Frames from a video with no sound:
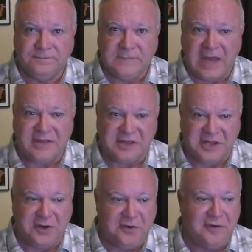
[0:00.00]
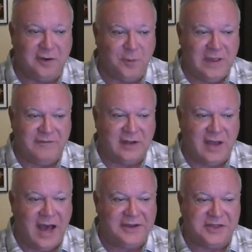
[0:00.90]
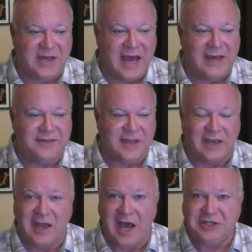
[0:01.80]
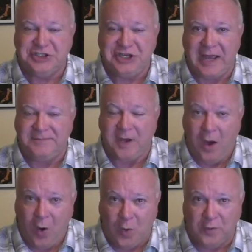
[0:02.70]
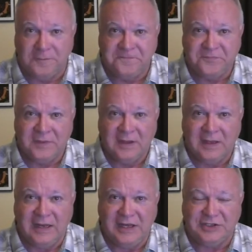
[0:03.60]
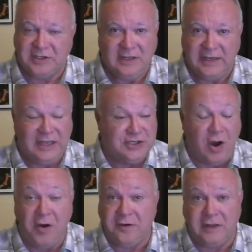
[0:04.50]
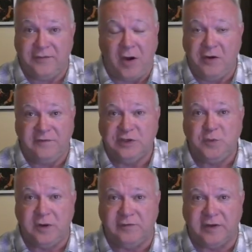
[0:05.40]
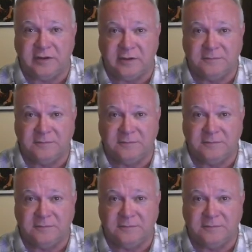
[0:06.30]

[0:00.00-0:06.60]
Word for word: As I said earlier, we have a God-sized and God-shaped hole in each in each heart in the heart of each one of us.